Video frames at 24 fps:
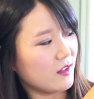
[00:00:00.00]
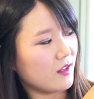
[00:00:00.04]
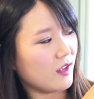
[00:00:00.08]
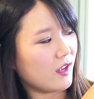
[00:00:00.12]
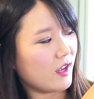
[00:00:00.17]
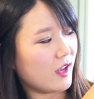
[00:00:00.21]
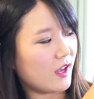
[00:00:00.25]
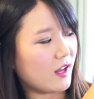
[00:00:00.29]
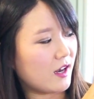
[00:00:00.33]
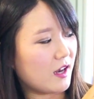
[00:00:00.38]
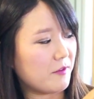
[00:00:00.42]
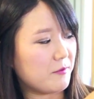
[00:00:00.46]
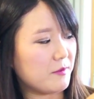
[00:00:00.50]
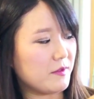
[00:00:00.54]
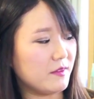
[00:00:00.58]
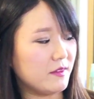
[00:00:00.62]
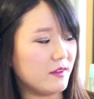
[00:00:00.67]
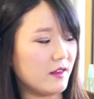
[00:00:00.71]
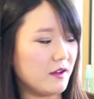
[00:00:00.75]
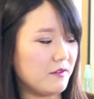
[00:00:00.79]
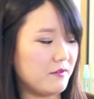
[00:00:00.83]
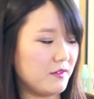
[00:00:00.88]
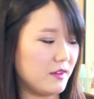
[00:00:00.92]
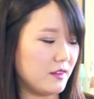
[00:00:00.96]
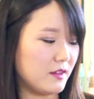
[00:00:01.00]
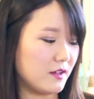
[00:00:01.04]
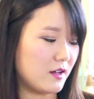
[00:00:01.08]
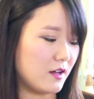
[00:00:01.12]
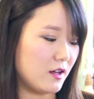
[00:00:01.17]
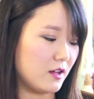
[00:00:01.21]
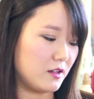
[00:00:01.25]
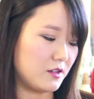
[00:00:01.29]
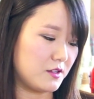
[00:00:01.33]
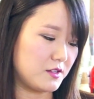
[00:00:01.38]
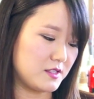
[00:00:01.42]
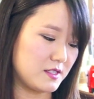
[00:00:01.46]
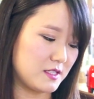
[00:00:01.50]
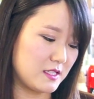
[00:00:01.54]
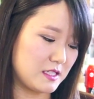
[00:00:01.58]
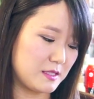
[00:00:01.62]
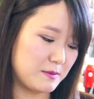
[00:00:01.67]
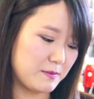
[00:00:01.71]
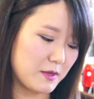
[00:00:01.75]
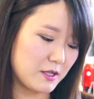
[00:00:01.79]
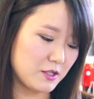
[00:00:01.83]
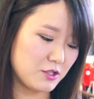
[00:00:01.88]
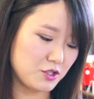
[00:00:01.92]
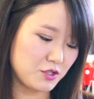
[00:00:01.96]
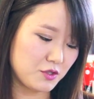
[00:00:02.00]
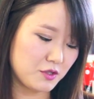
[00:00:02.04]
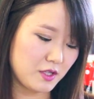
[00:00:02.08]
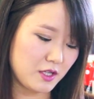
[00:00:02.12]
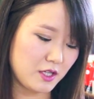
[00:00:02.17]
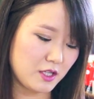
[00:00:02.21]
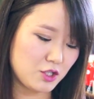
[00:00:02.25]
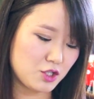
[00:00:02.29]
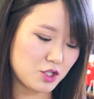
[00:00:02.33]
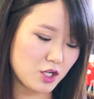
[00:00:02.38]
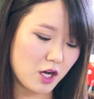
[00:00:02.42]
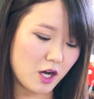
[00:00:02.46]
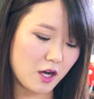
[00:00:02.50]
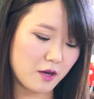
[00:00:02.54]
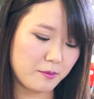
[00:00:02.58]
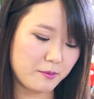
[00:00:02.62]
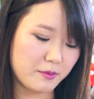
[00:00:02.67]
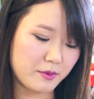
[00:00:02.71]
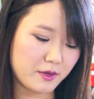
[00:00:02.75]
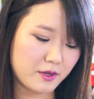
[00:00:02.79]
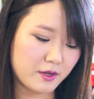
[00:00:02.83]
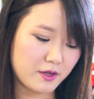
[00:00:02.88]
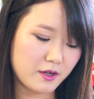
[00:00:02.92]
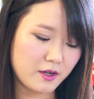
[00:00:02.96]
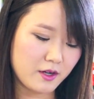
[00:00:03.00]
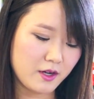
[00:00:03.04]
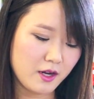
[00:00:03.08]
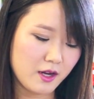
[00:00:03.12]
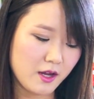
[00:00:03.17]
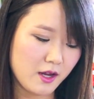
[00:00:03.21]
and I've been loving the colors, especially Chopper